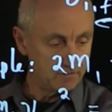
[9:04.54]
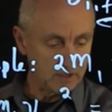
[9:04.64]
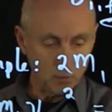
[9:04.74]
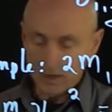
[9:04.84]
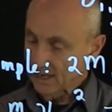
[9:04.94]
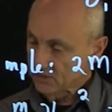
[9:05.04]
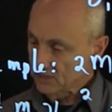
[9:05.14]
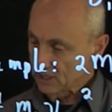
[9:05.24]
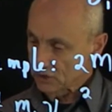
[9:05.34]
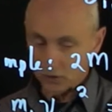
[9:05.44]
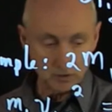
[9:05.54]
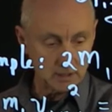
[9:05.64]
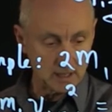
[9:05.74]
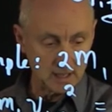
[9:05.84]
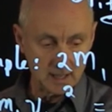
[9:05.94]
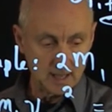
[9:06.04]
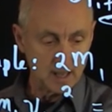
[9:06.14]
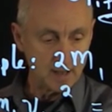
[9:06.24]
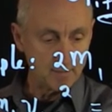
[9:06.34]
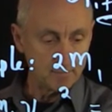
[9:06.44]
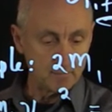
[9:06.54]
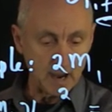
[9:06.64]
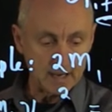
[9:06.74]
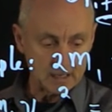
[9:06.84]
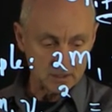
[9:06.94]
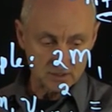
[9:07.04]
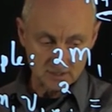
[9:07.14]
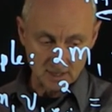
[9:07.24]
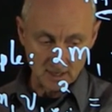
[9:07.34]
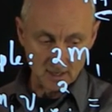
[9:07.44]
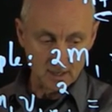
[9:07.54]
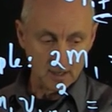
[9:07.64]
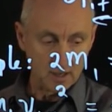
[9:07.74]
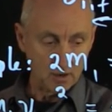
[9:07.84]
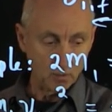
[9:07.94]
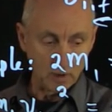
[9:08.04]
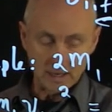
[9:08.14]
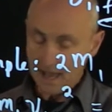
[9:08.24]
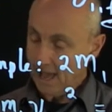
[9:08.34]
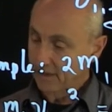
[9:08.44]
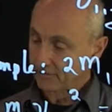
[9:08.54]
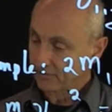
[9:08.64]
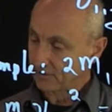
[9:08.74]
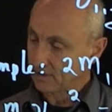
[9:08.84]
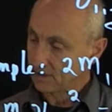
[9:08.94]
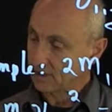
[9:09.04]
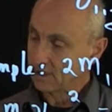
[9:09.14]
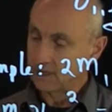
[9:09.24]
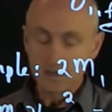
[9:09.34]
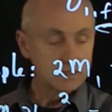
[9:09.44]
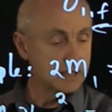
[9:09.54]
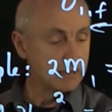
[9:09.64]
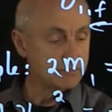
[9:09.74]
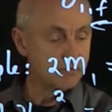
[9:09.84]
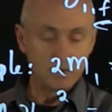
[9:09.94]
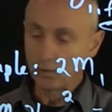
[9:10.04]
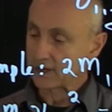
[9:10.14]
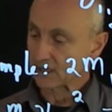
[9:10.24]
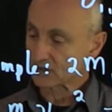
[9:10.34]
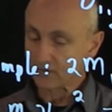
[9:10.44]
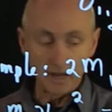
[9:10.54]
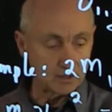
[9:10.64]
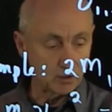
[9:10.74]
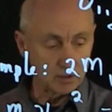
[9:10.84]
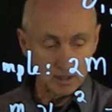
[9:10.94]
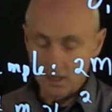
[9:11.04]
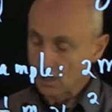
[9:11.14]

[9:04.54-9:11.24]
V1x initial minus 1 half times V1x final,